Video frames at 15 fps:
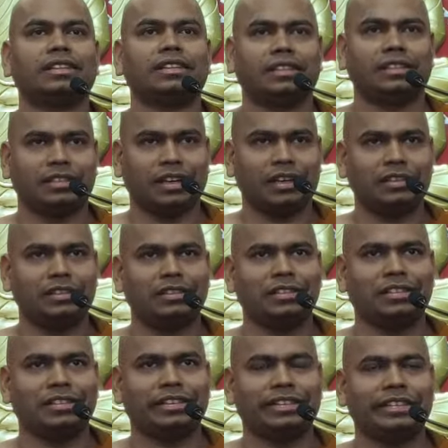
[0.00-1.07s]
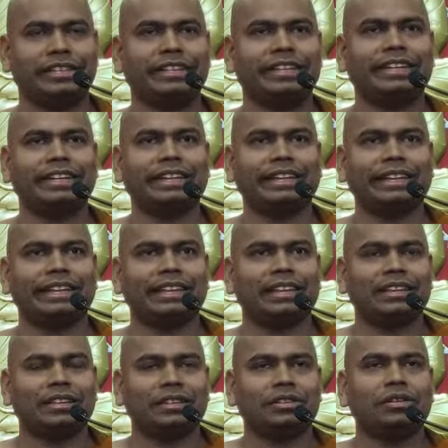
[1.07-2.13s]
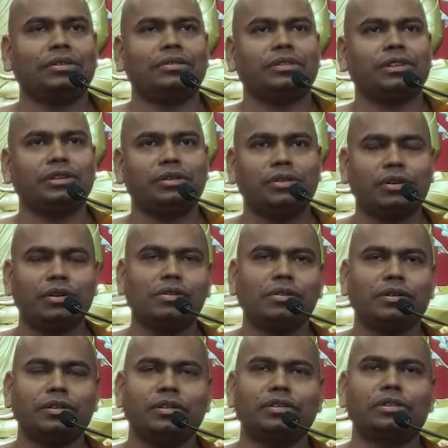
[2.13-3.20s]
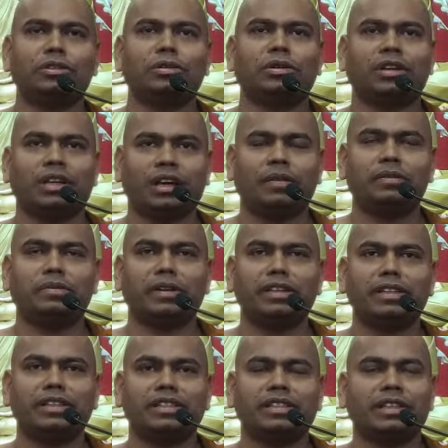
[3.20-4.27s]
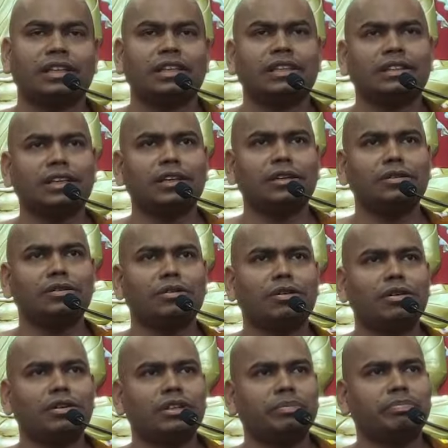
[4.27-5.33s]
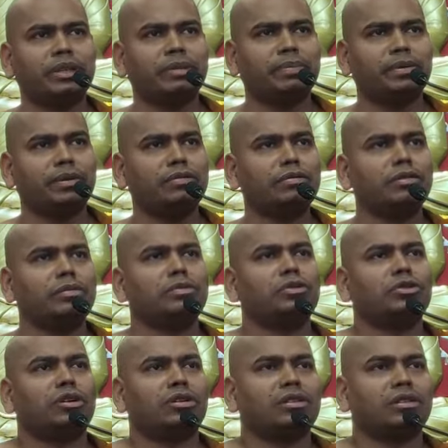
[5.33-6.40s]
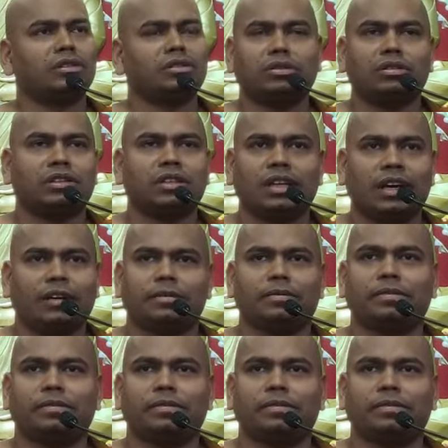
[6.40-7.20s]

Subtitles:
right? So you go to your loved ones, then you go the people who you don't love.